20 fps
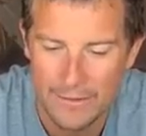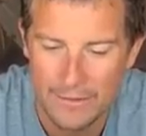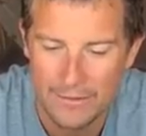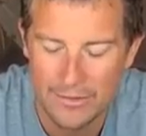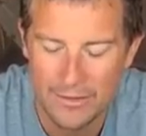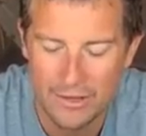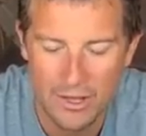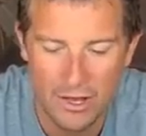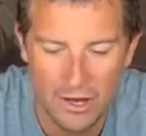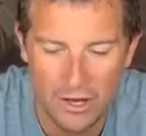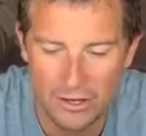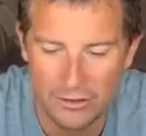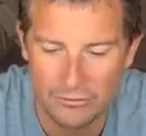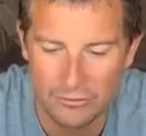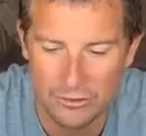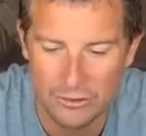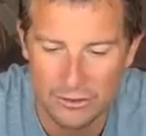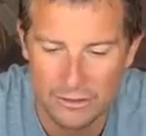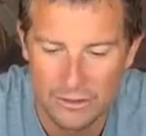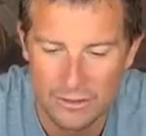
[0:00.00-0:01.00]
The
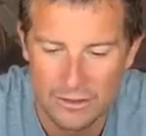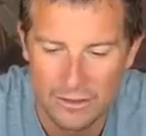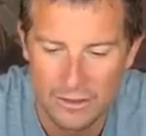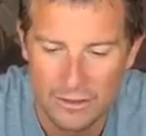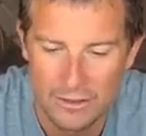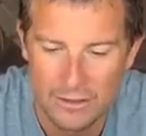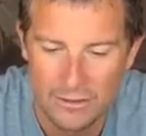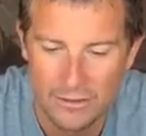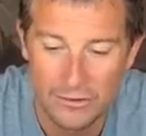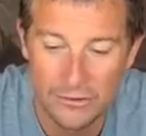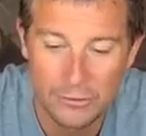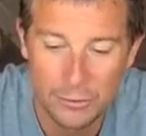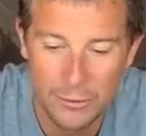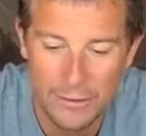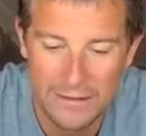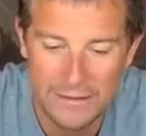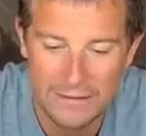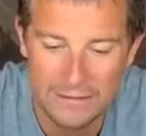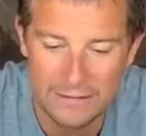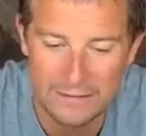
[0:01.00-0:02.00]
carnival, the
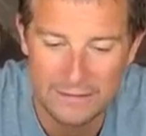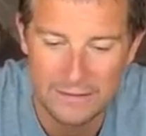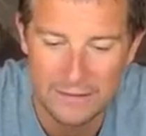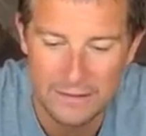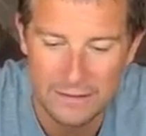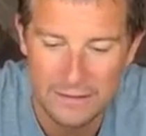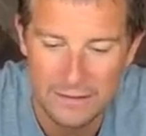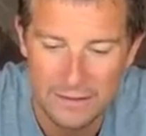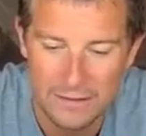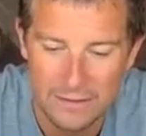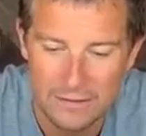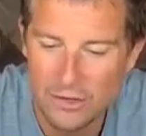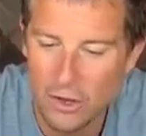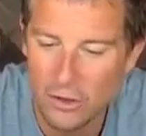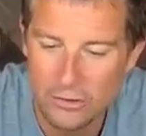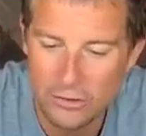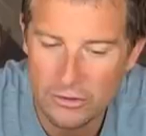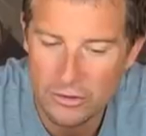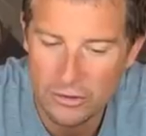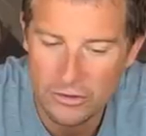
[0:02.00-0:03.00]
twins,
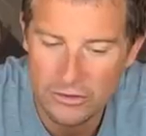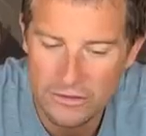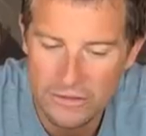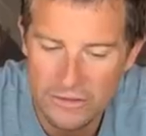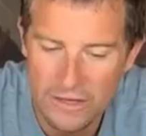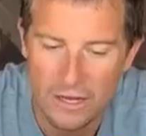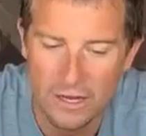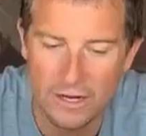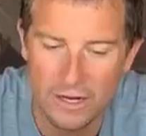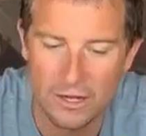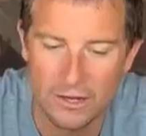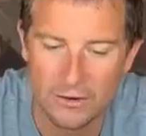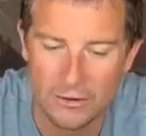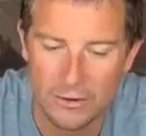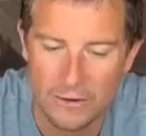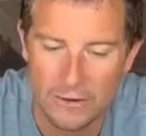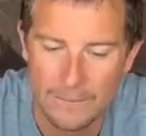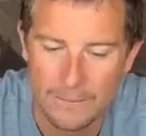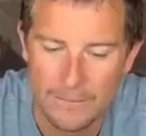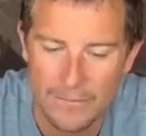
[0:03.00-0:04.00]
Don Gonzalo,
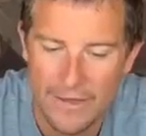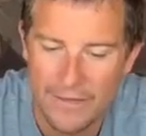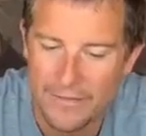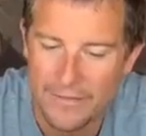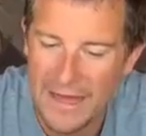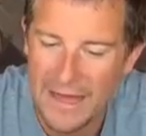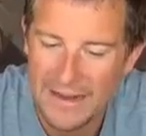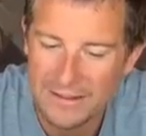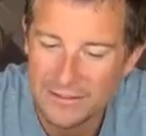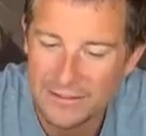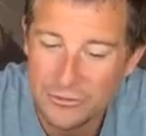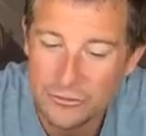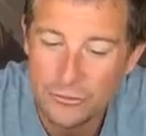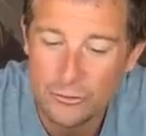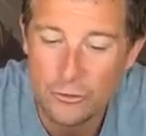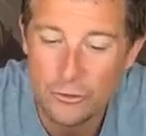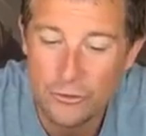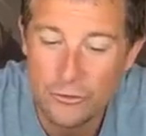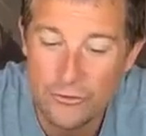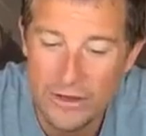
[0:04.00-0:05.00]
that
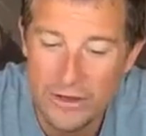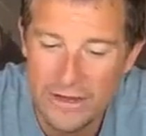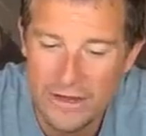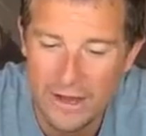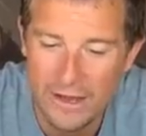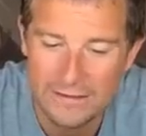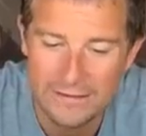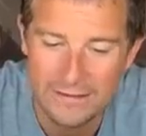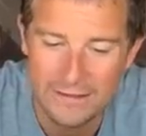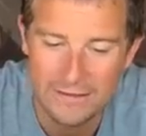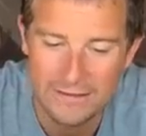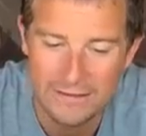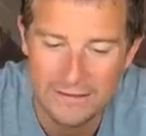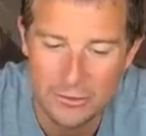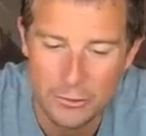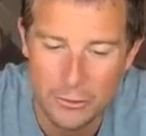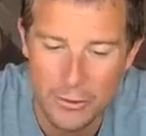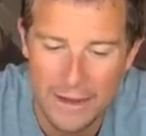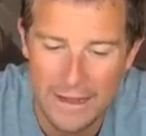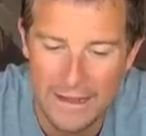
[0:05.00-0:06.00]
extraordinary night in the
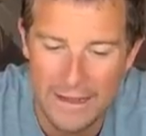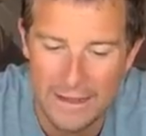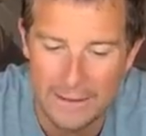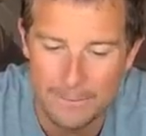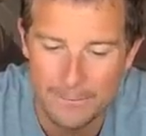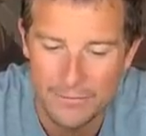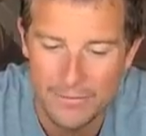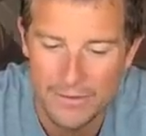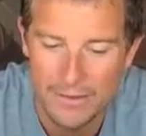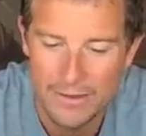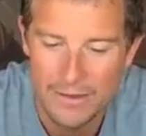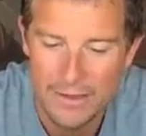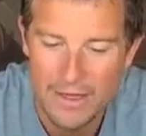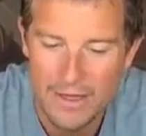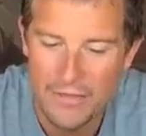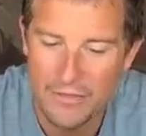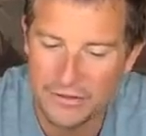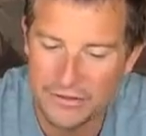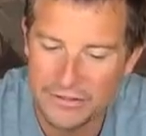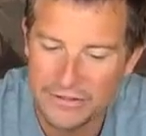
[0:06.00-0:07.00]
square,
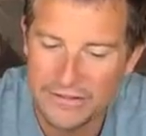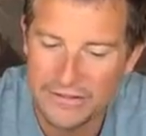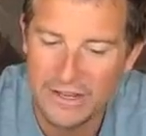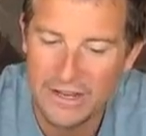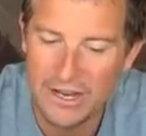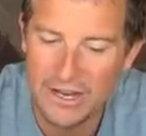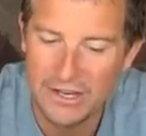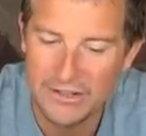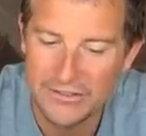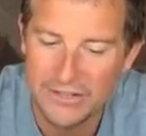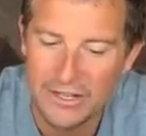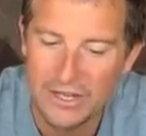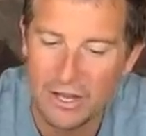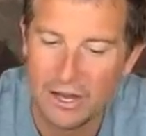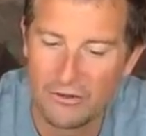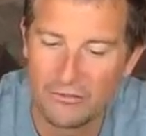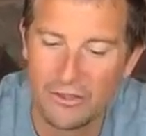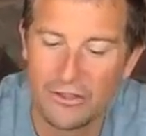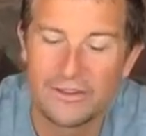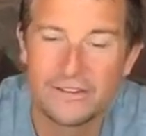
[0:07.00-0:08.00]
the start
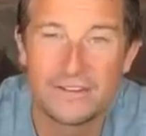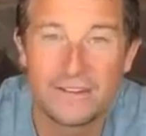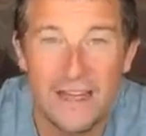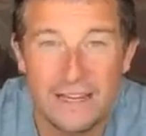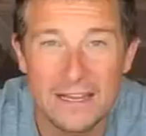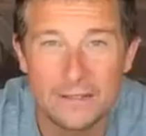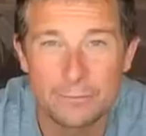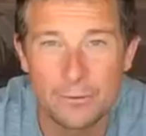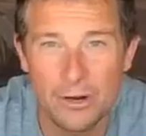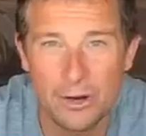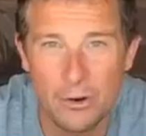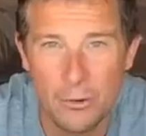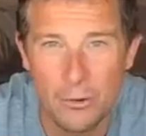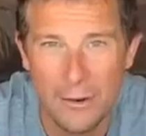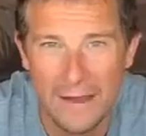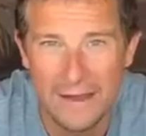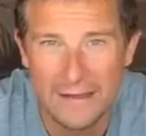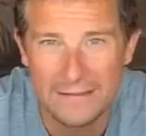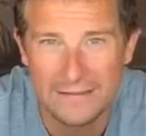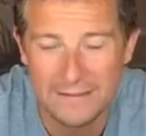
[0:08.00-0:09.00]
of the desperate
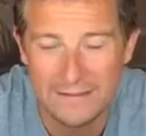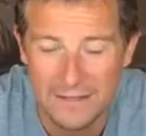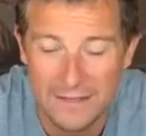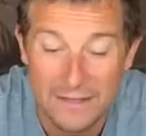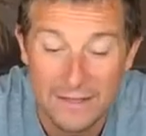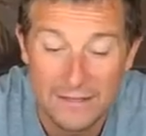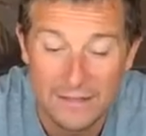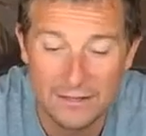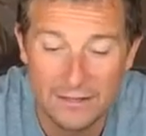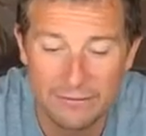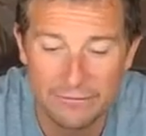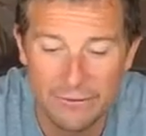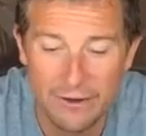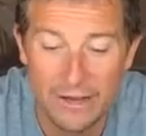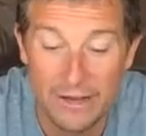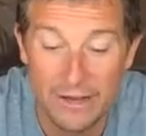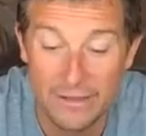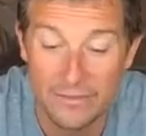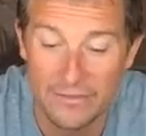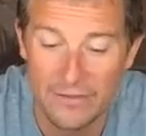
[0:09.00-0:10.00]
quest to
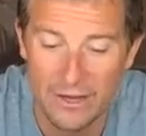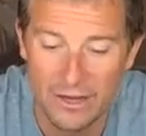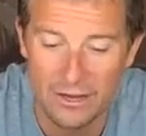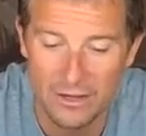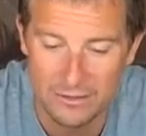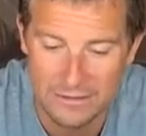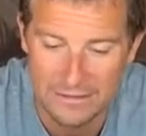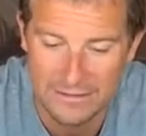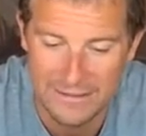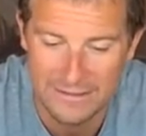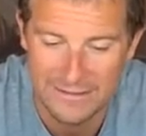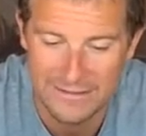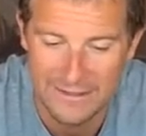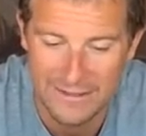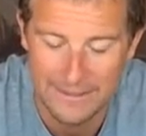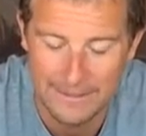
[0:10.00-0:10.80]
find the lost city.